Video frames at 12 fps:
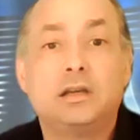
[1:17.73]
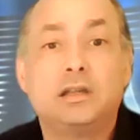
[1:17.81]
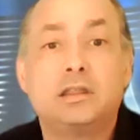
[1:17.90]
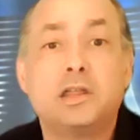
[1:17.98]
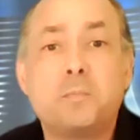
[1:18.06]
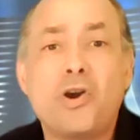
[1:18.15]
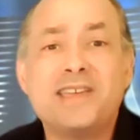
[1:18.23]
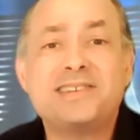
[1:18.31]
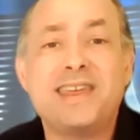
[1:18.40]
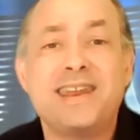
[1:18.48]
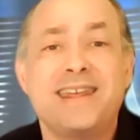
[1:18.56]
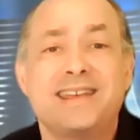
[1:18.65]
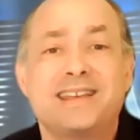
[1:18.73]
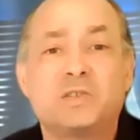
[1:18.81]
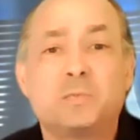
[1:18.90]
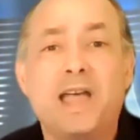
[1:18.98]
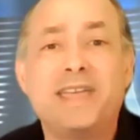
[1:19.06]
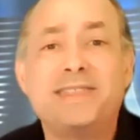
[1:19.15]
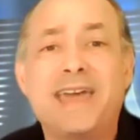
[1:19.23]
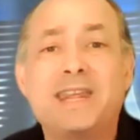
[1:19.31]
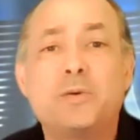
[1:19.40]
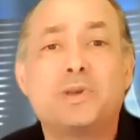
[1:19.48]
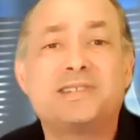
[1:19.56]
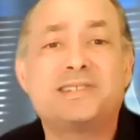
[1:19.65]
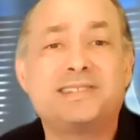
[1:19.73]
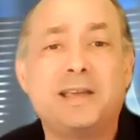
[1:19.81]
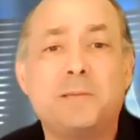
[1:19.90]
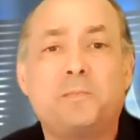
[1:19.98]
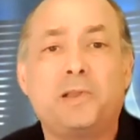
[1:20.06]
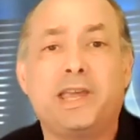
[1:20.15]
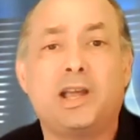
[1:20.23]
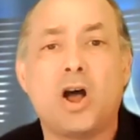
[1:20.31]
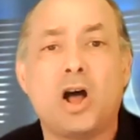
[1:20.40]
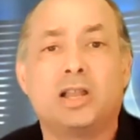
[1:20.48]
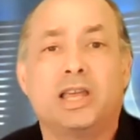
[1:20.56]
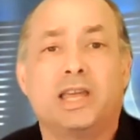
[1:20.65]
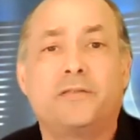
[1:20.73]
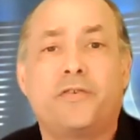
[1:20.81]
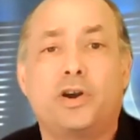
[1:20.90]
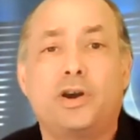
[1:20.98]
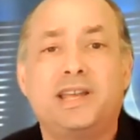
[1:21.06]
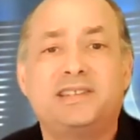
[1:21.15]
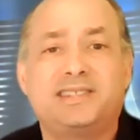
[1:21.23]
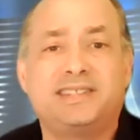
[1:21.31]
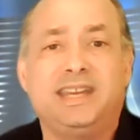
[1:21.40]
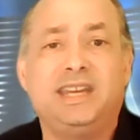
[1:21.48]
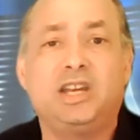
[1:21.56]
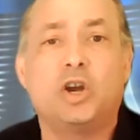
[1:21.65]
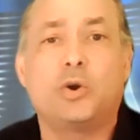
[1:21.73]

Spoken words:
The president explained that he was simply calling for his senior